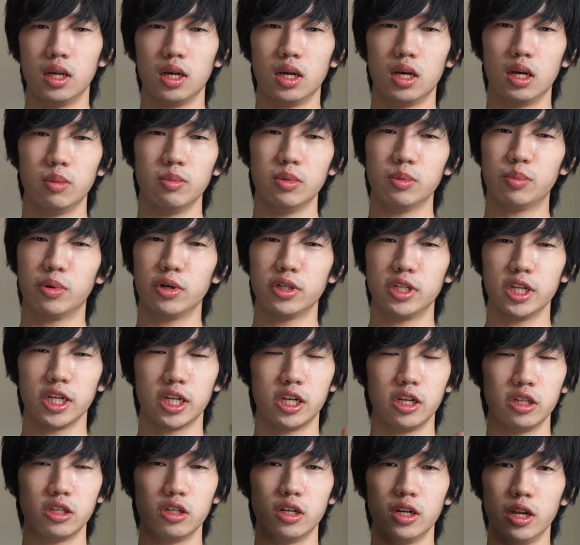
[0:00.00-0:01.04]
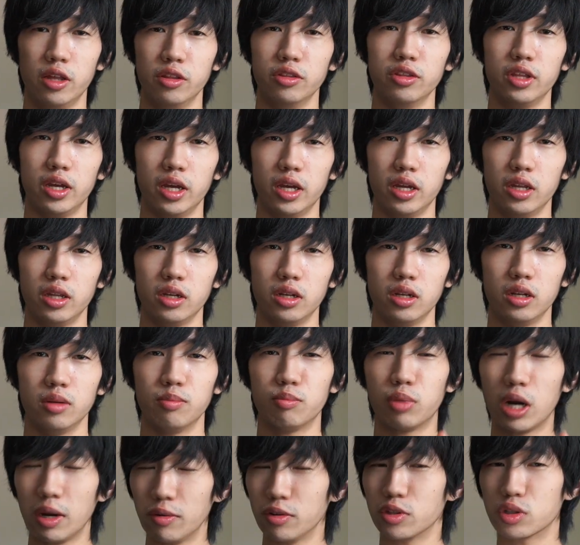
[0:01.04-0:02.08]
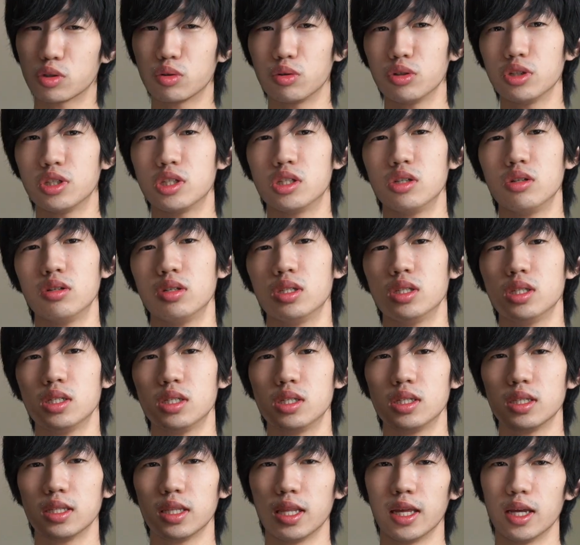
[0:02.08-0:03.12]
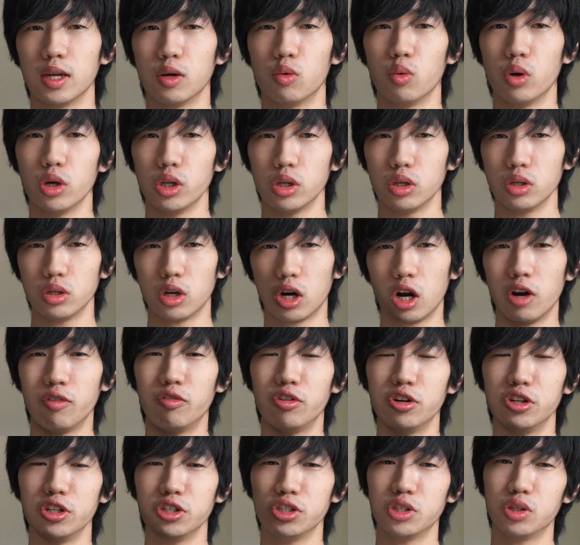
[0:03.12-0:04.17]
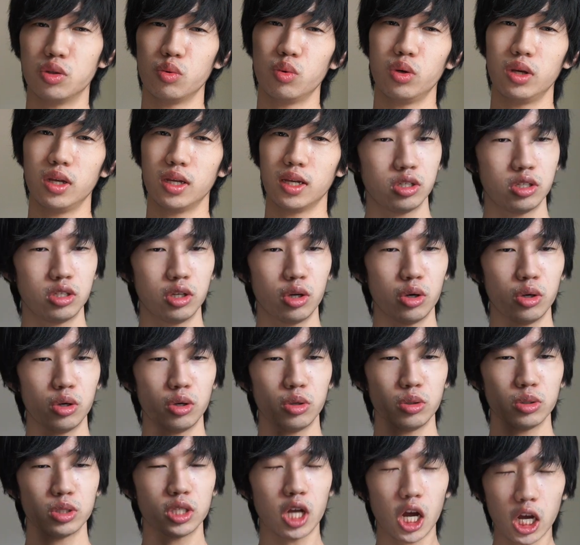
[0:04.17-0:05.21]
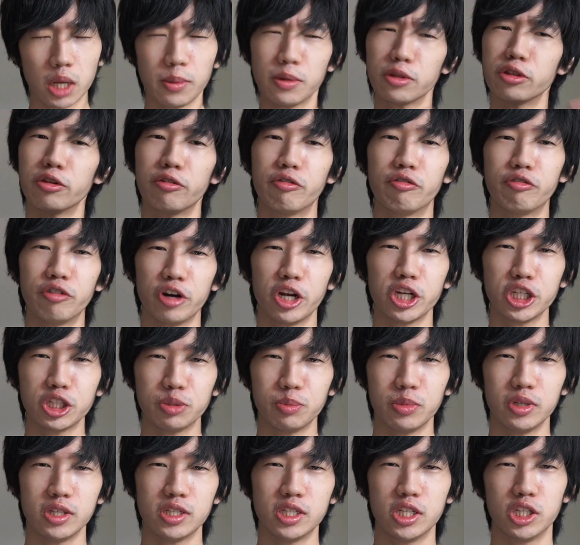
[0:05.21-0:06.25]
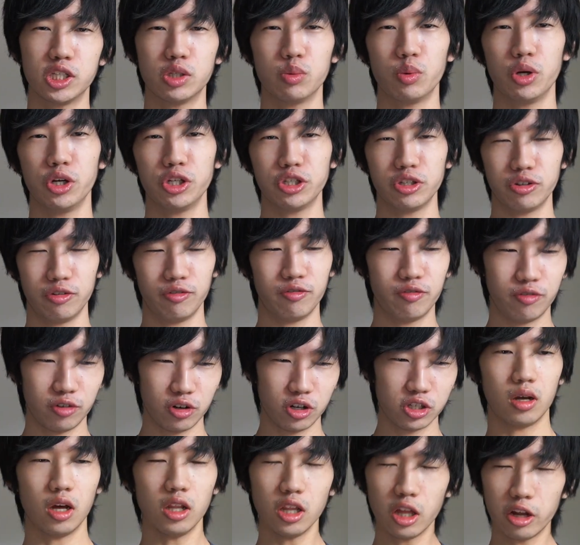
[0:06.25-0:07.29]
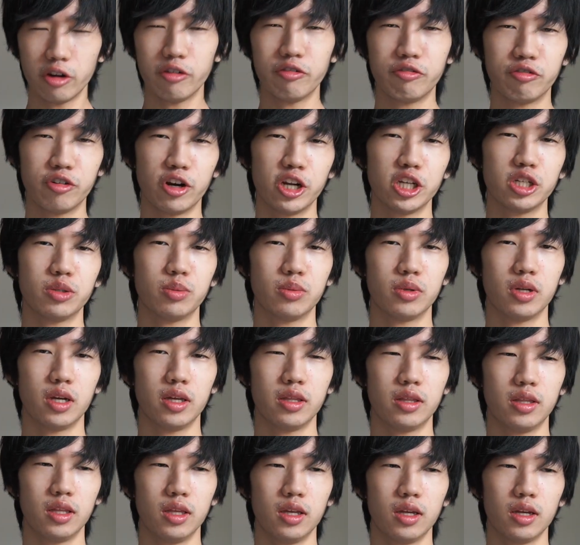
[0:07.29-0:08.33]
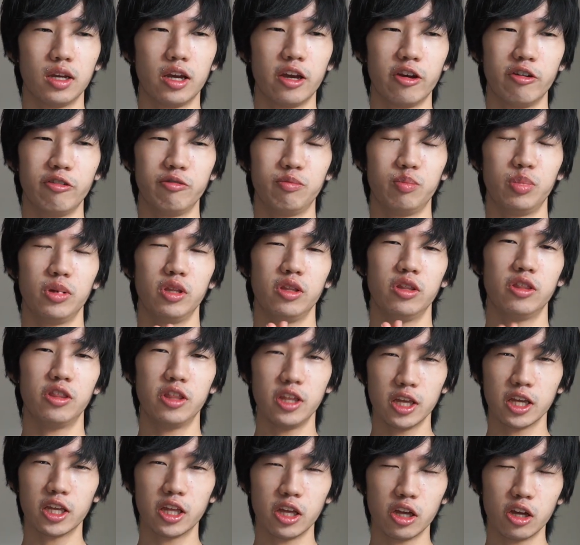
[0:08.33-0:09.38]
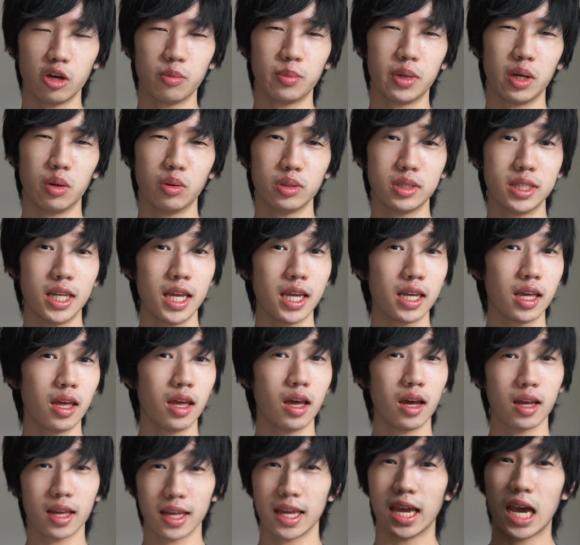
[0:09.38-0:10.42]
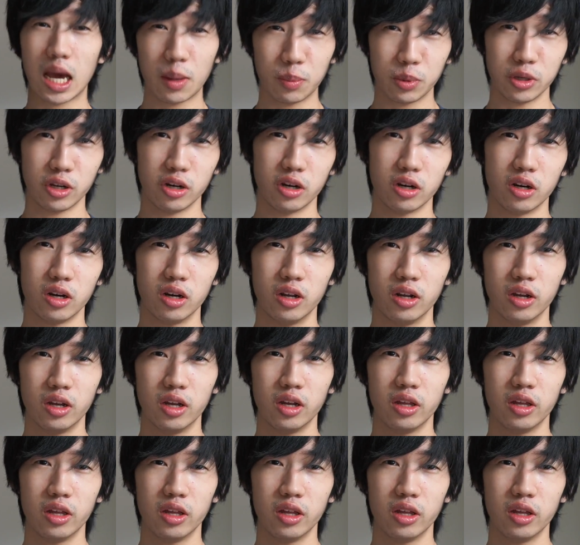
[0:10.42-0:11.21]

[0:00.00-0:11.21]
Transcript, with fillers: um, in particular, and then private school students, like what Harvard is doing. So talking about the freshman situation first, a lot of freshmen, I think, have been thinking about taking a gap year